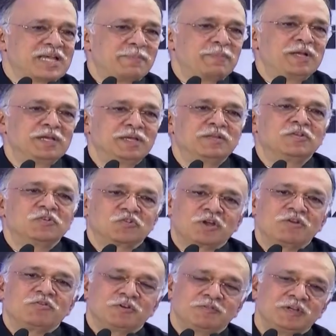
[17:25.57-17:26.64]
happening in this
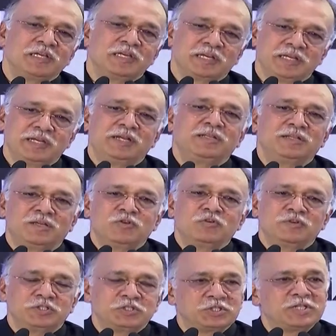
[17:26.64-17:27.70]
country will create the
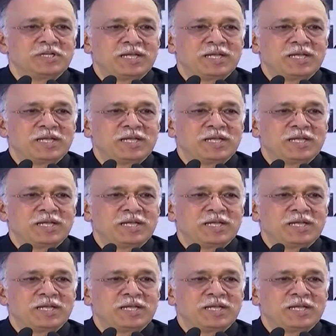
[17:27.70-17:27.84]
innovation,